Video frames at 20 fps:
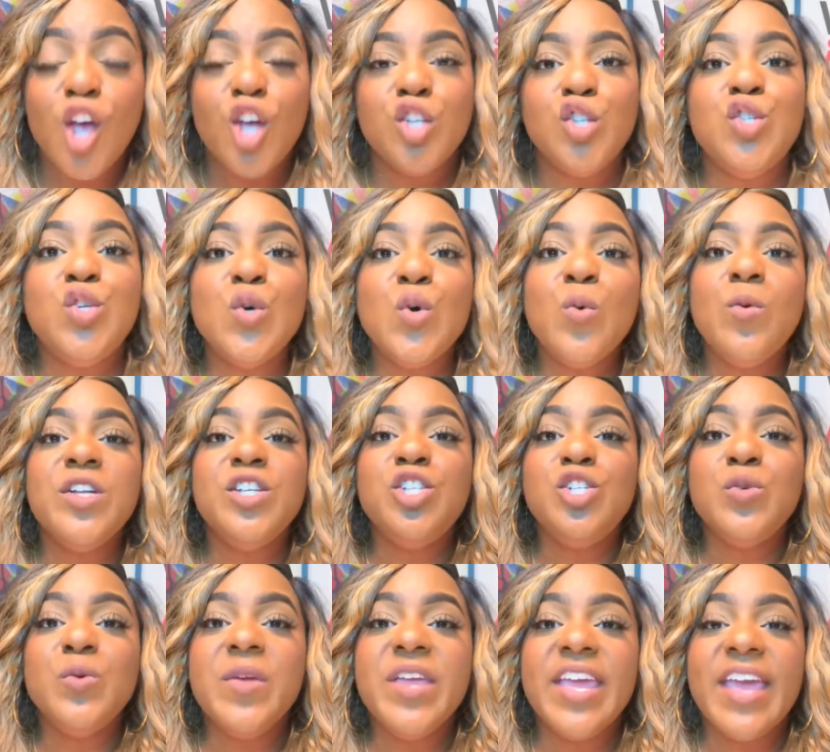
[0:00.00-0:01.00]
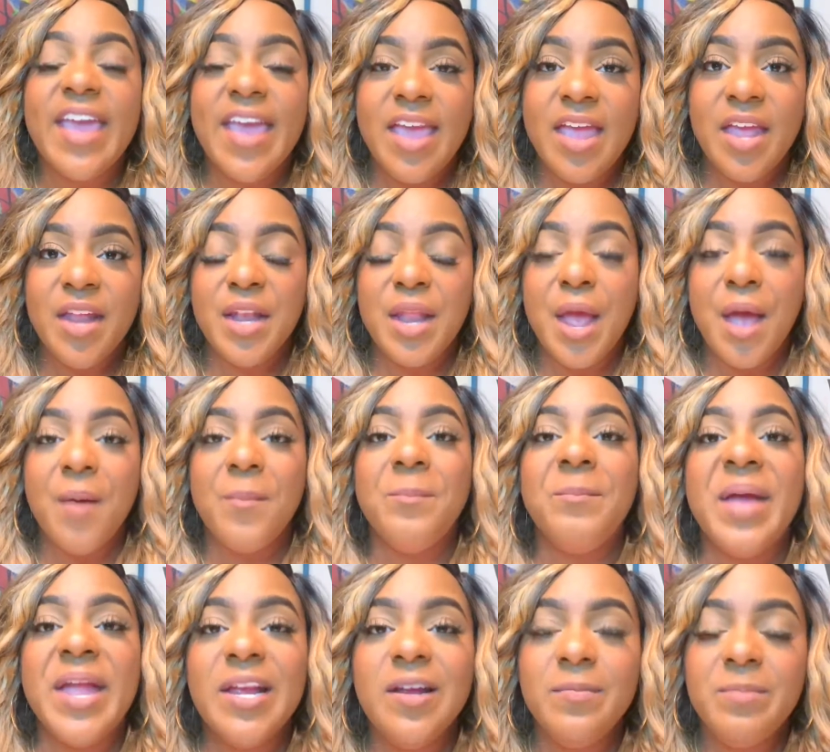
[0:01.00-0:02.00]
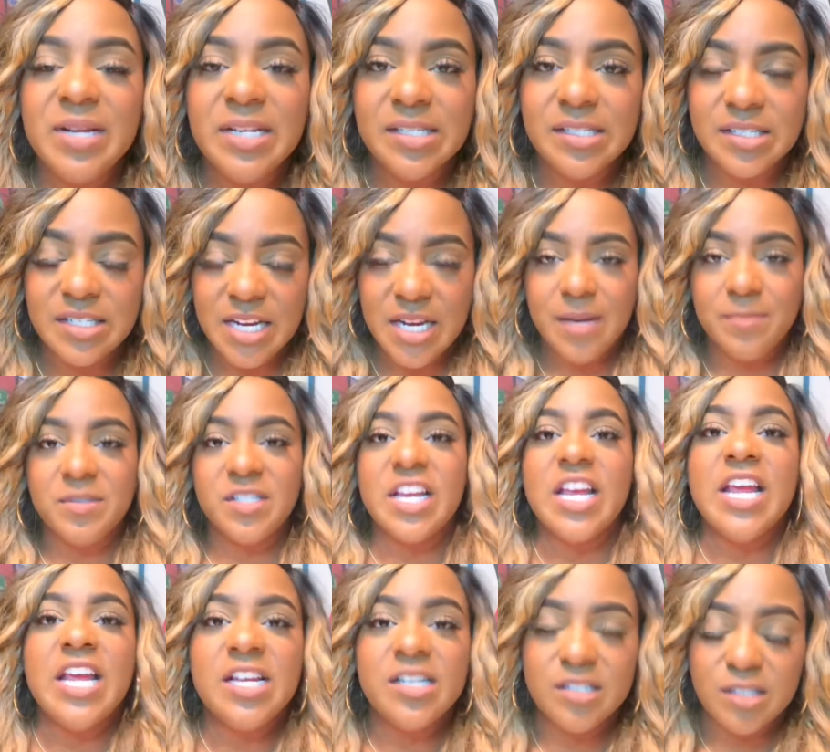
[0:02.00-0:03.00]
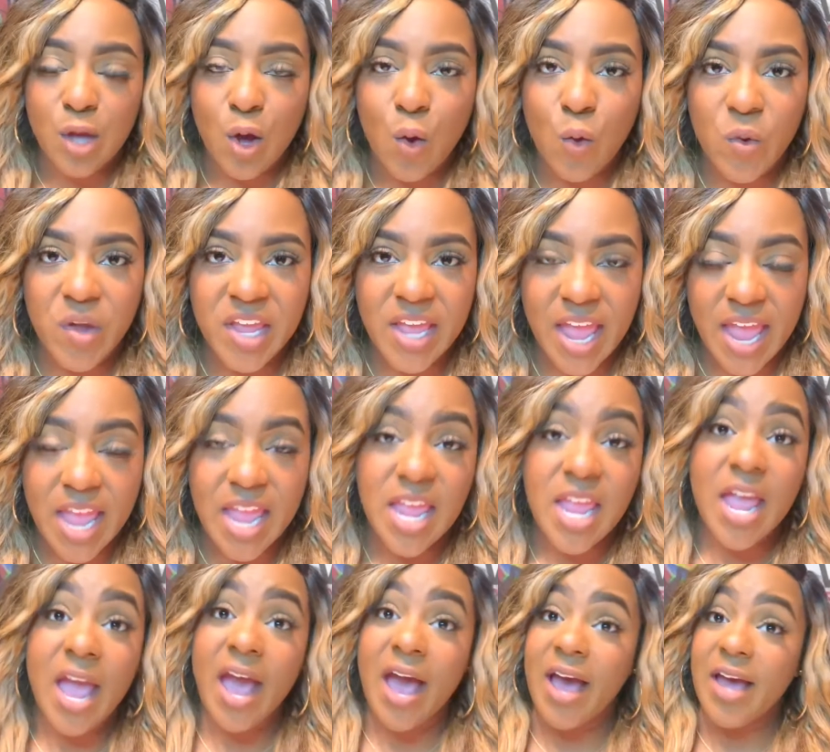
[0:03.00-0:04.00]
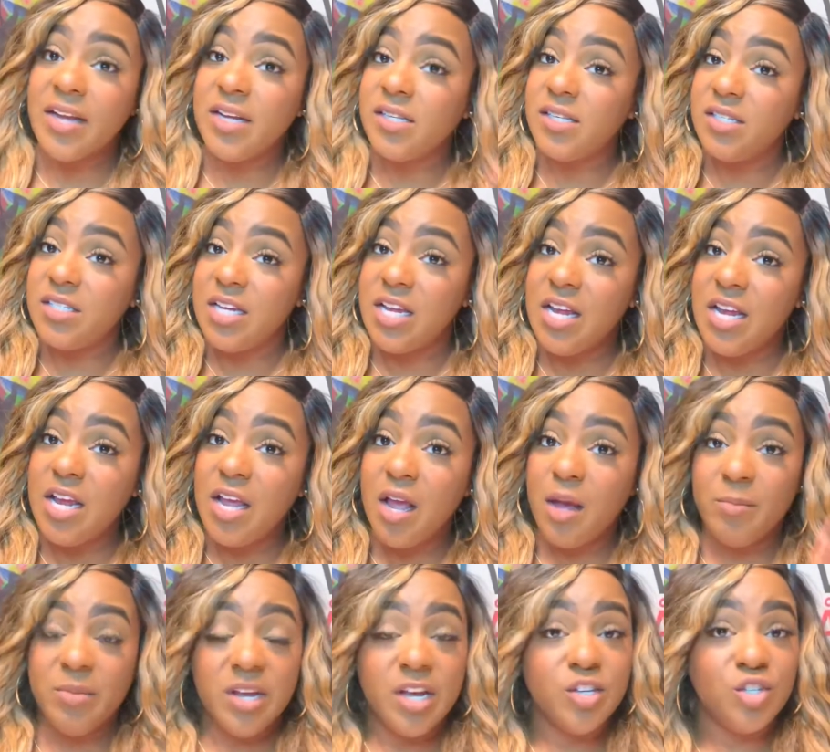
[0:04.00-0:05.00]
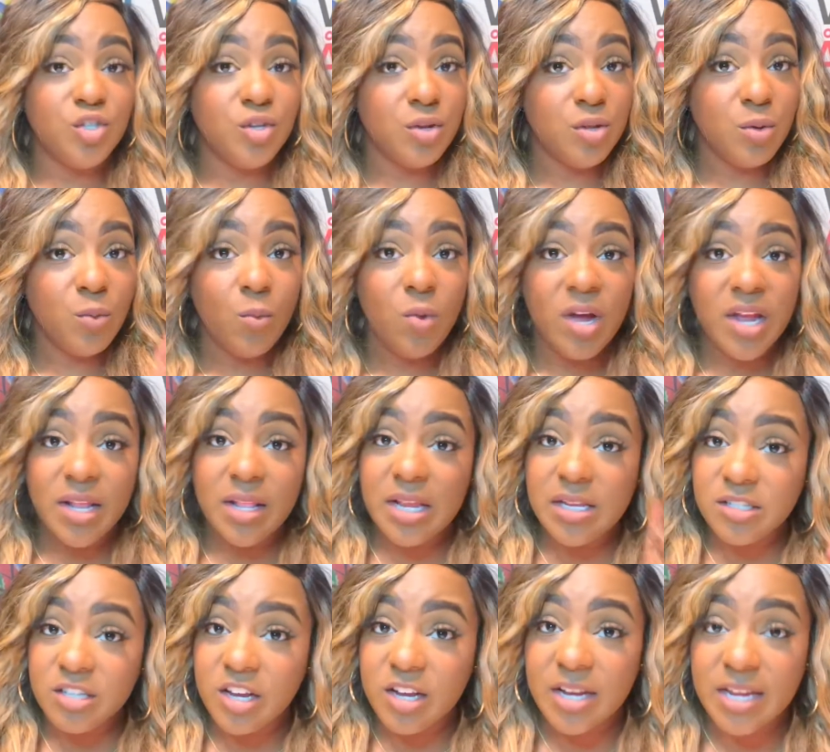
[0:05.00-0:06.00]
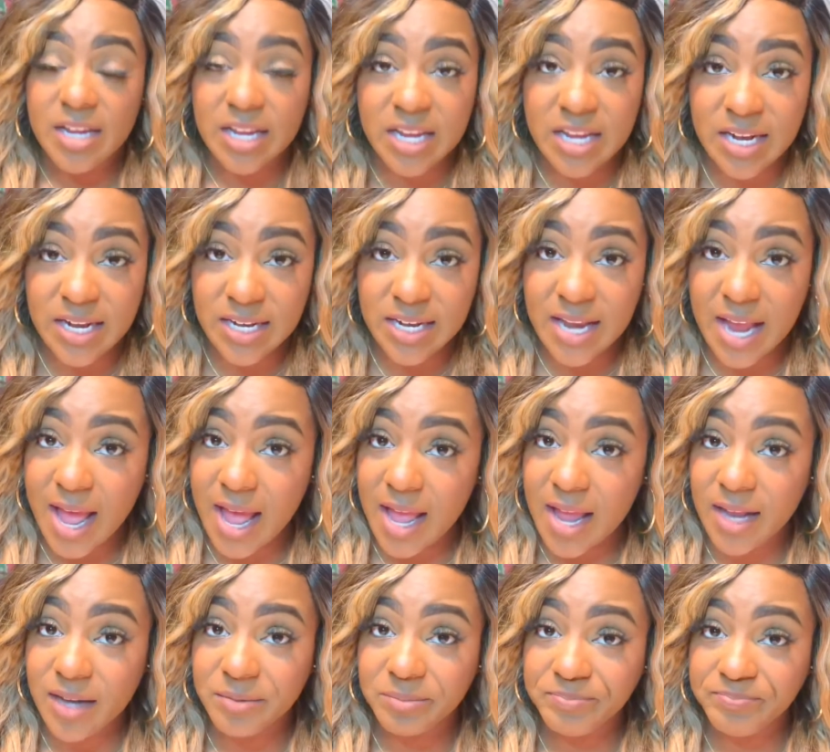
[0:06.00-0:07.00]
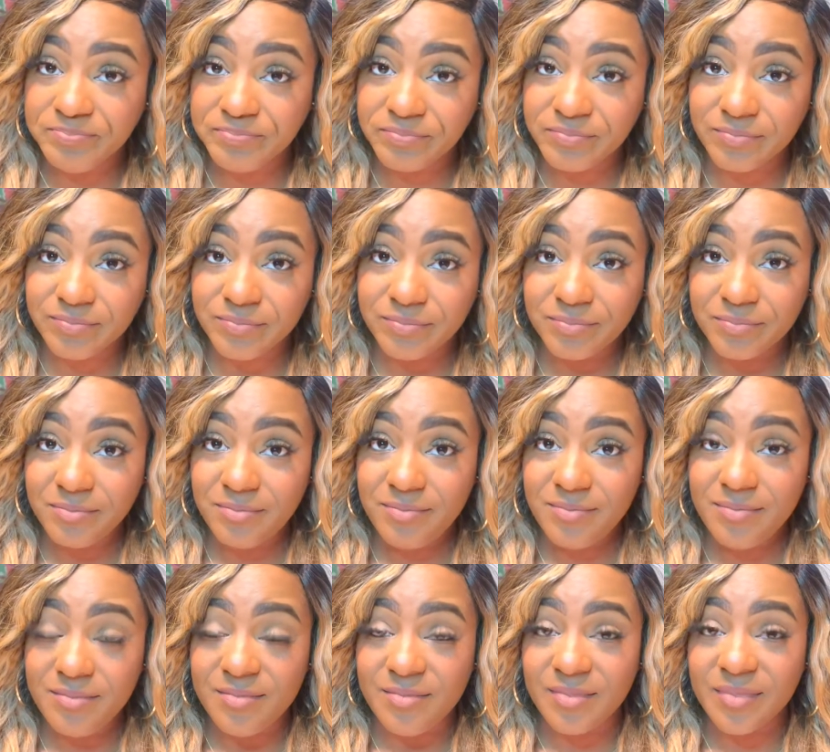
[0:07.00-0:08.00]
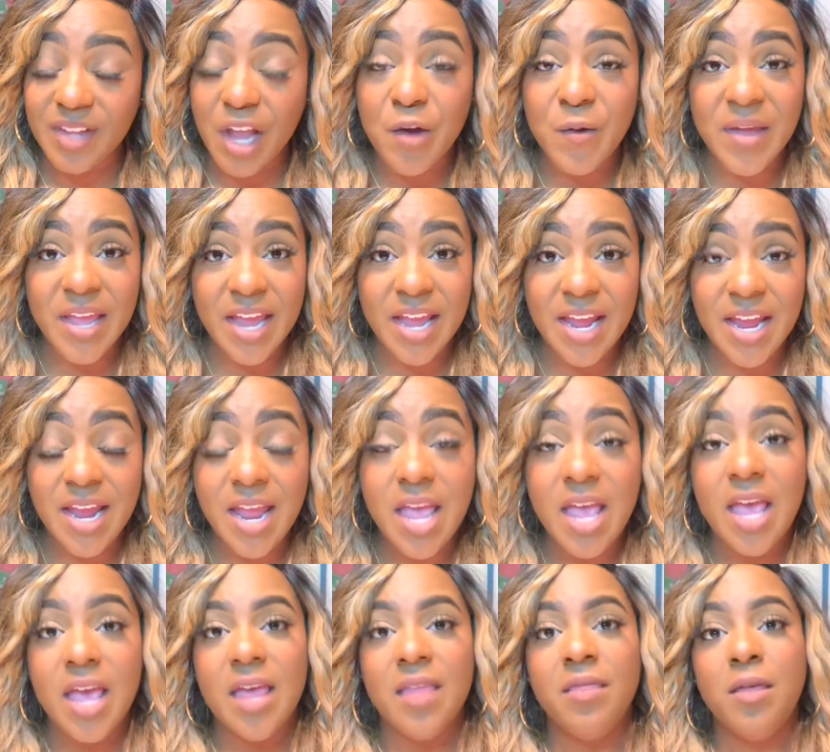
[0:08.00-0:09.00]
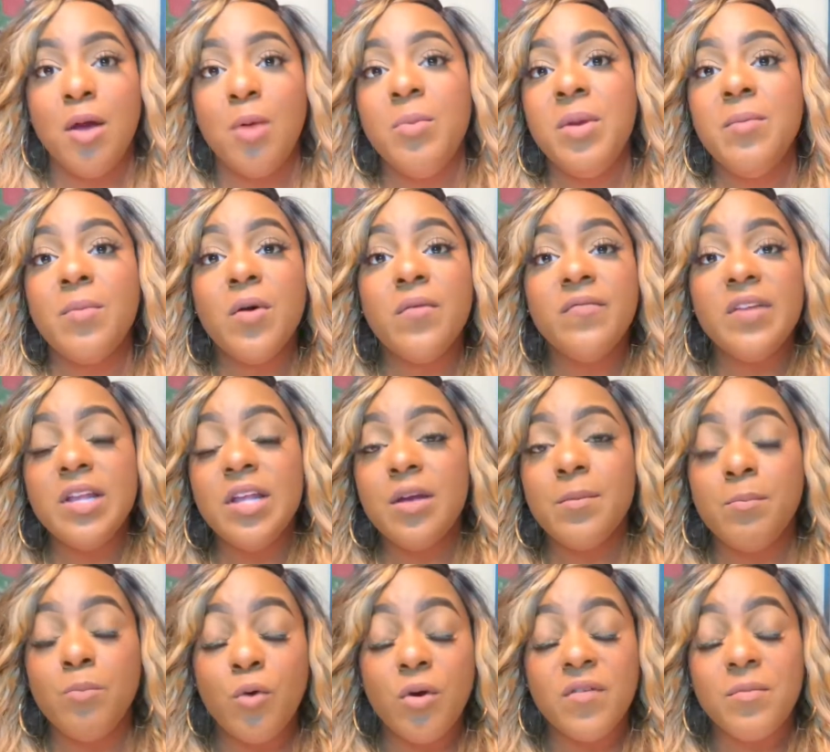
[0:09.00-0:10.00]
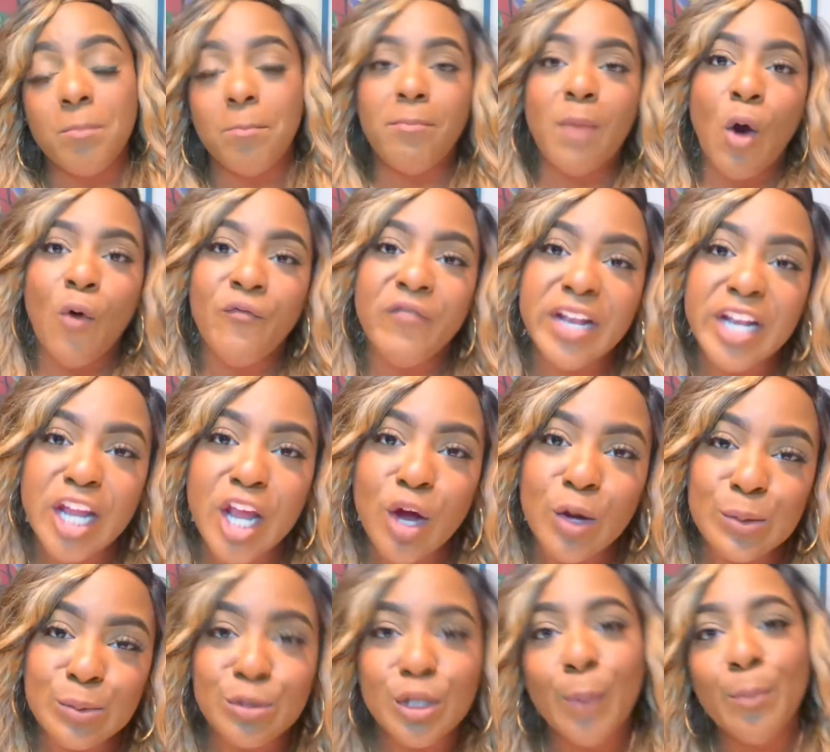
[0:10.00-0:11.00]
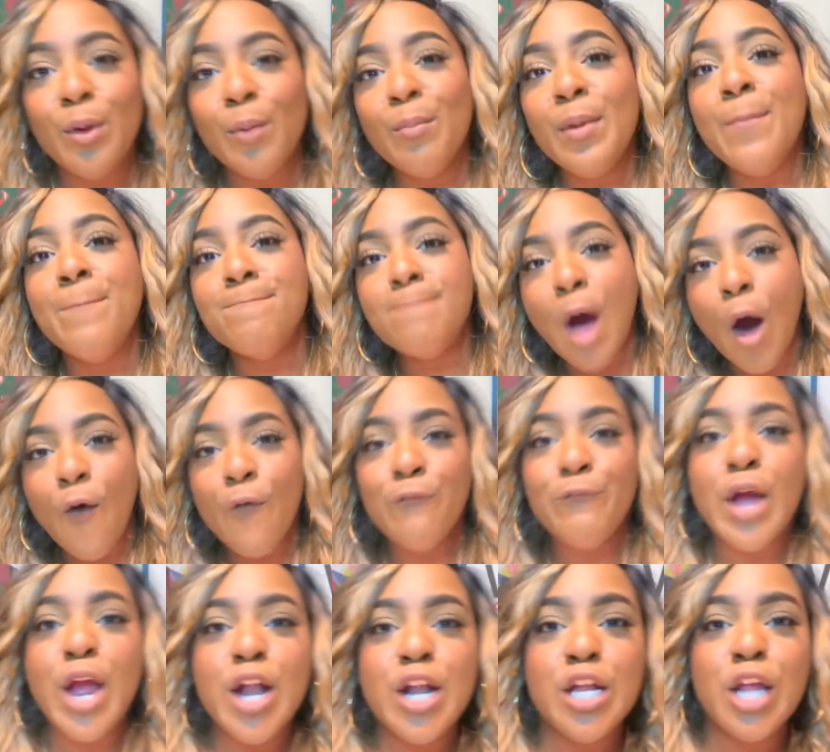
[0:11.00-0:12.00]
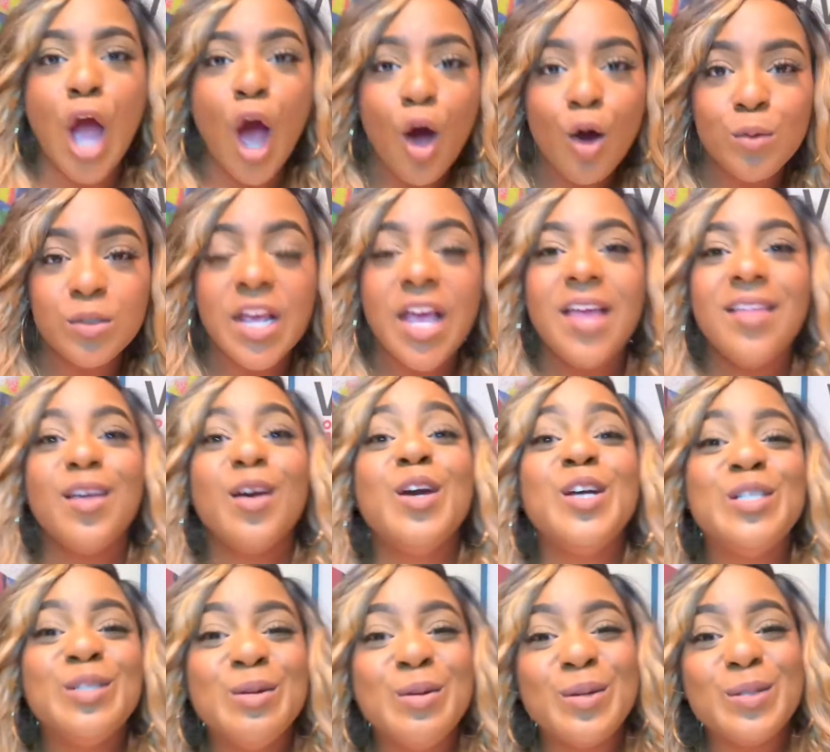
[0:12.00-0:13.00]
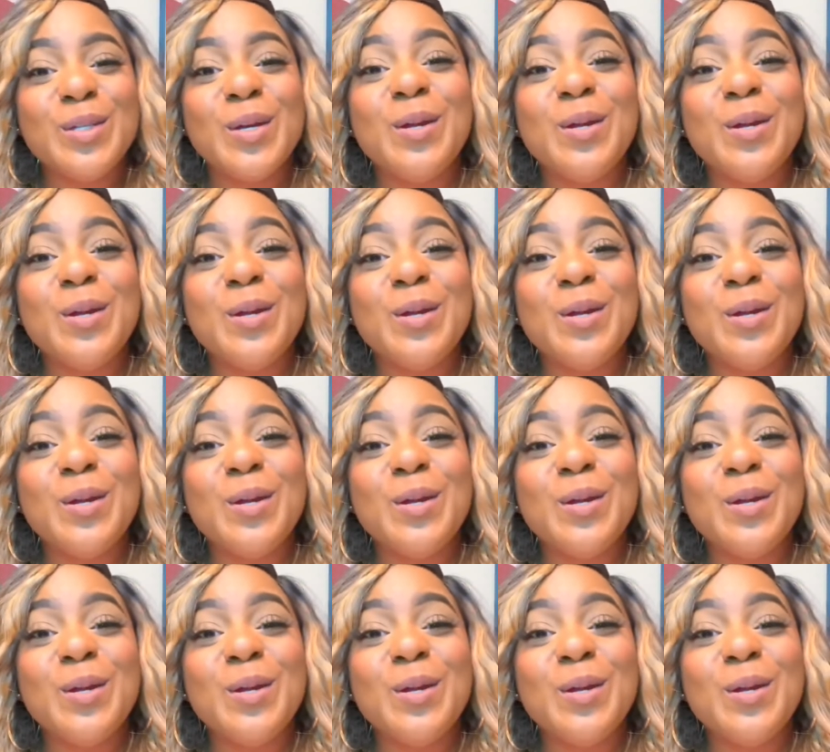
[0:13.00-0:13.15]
Do what you can. Baby steps. It's okay. Honesty, because you're the one that's going to get it done. Okay? And there'll be more videos. There'll be more videos. There's going